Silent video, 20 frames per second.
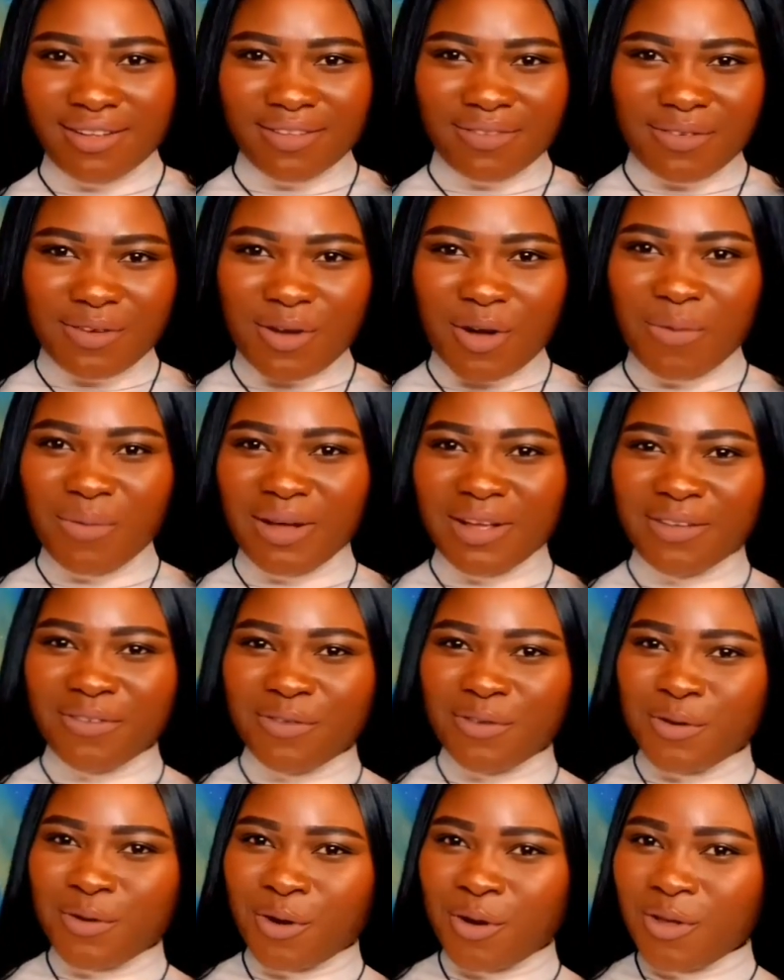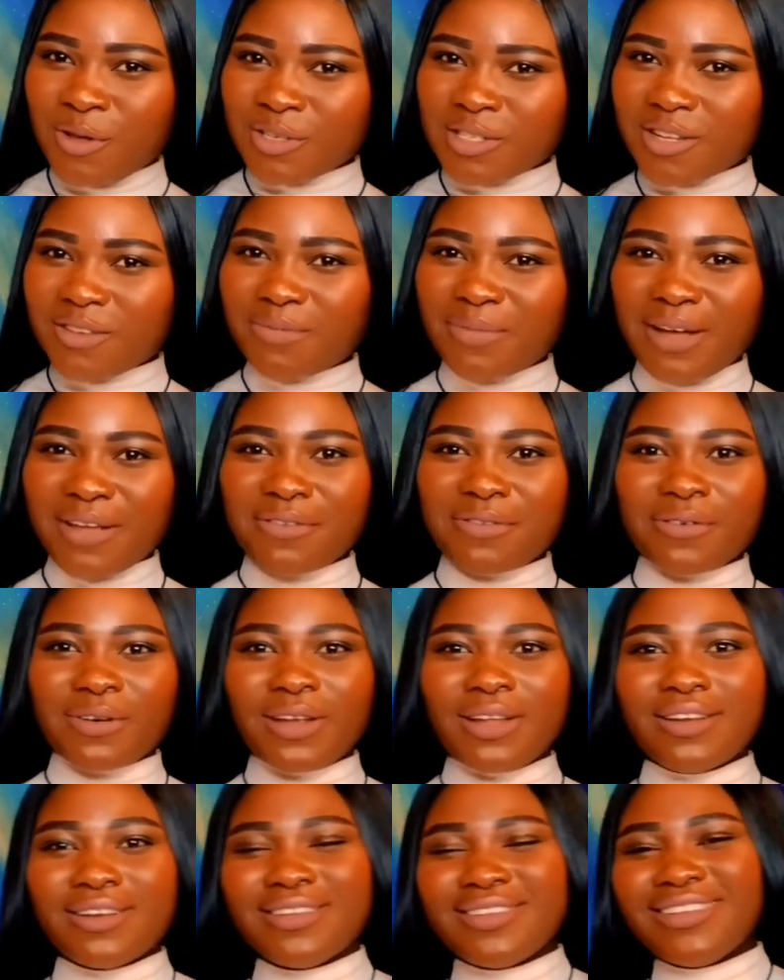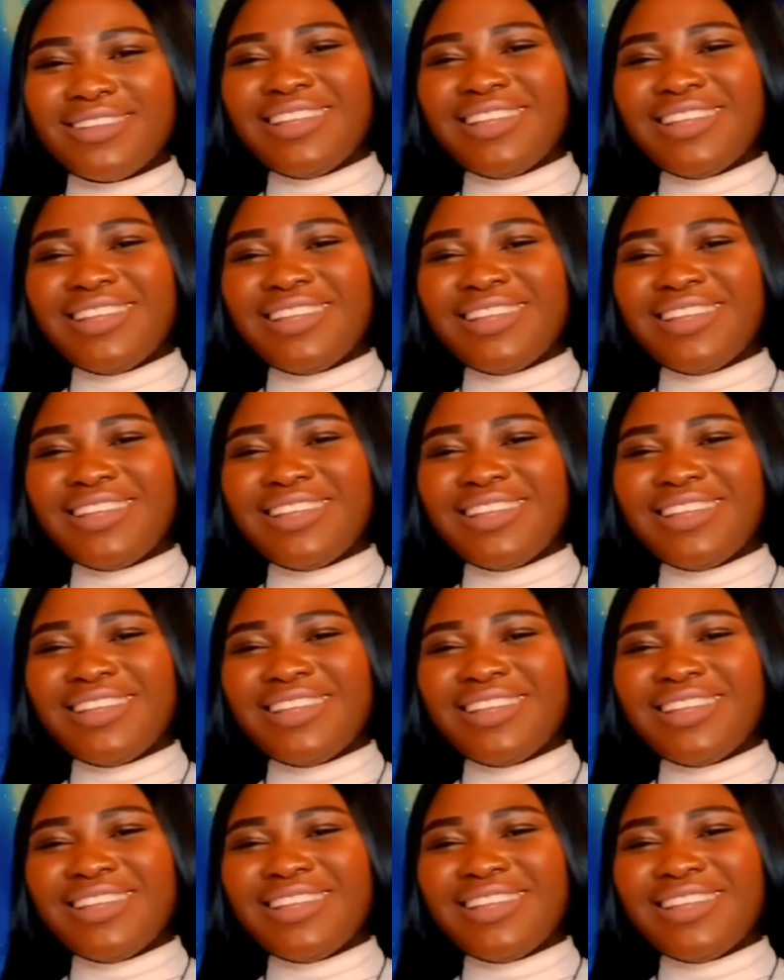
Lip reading: If you call yourself my friend.